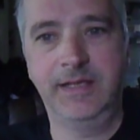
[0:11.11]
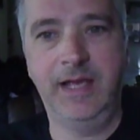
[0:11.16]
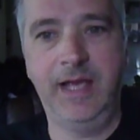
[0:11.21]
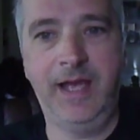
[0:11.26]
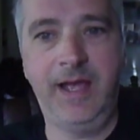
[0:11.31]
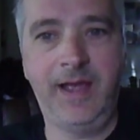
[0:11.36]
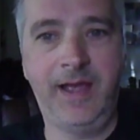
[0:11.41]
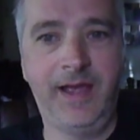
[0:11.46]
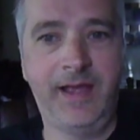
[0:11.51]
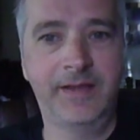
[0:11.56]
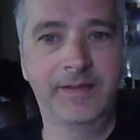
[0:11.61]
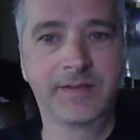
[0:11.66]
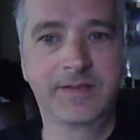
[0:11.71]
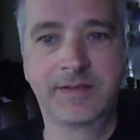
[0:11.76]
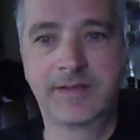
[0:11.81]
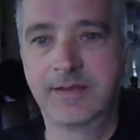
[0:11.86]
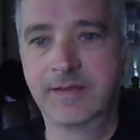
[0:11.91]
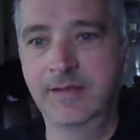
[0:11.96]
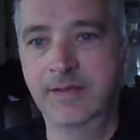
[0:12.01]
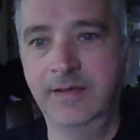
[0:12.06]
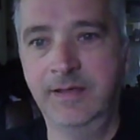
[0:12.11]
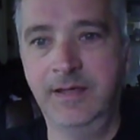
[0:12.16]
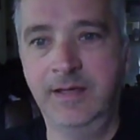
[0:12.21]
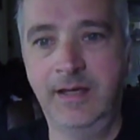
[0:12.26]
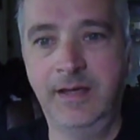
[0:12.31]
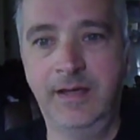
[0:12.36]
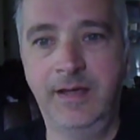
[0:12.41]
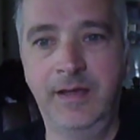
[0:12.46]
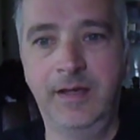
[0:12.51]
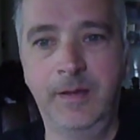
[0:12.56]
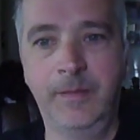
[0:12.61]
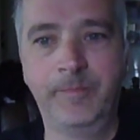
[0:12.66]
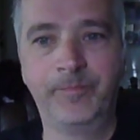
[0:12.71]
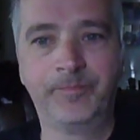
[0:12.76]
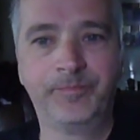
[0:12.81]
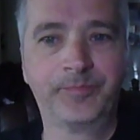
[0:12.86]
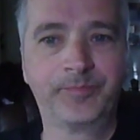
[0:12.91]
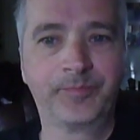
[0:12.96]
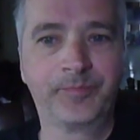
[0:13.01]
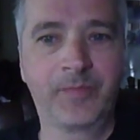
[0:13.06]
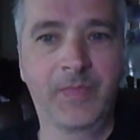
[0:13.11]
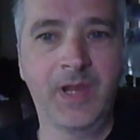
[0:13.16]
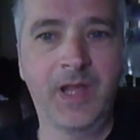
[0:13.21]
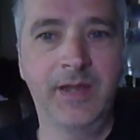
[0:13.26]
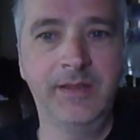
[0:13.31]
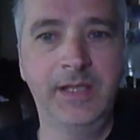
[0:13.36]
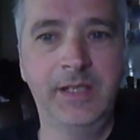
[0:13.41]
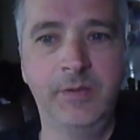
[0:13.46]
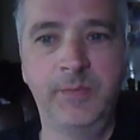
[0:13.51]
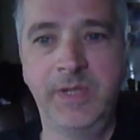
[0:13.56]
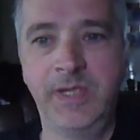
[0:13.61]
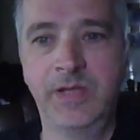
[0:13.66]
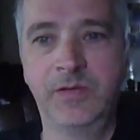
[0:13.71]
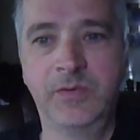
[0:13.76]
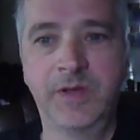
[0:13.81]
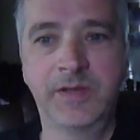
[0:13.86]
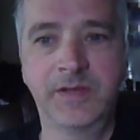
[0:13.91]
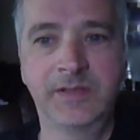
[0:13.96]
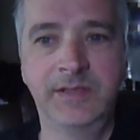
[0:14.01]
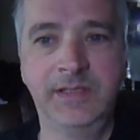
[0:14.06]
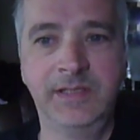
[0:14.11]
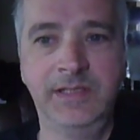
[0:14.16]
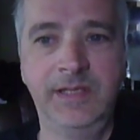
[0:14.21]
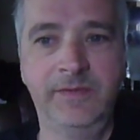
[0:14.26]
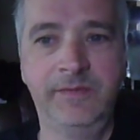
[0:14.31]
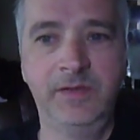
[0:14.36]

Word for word: asked, uh, I think it'd be interesting if